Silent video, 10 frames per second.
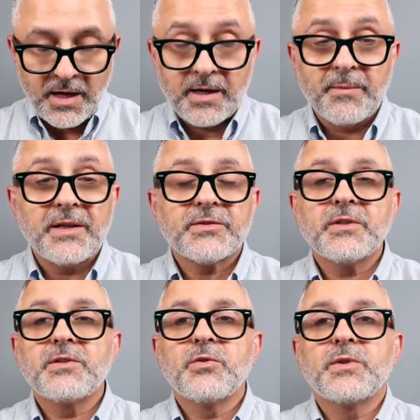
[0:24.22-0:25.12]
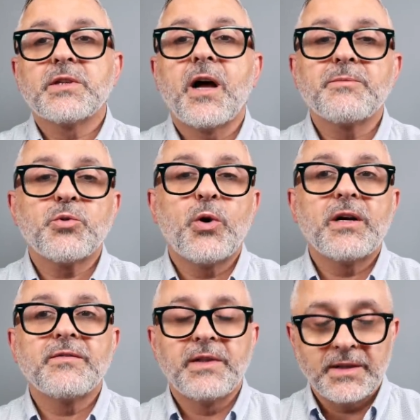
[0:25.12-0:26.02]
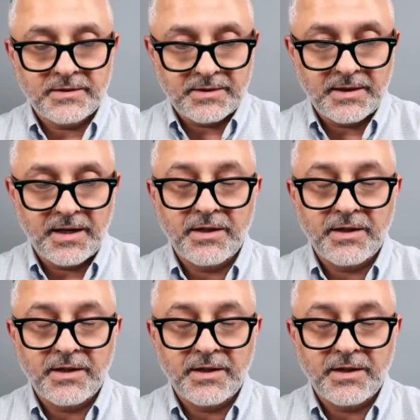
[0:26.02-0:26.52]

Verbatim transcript: And I'm also going to do a top 12 list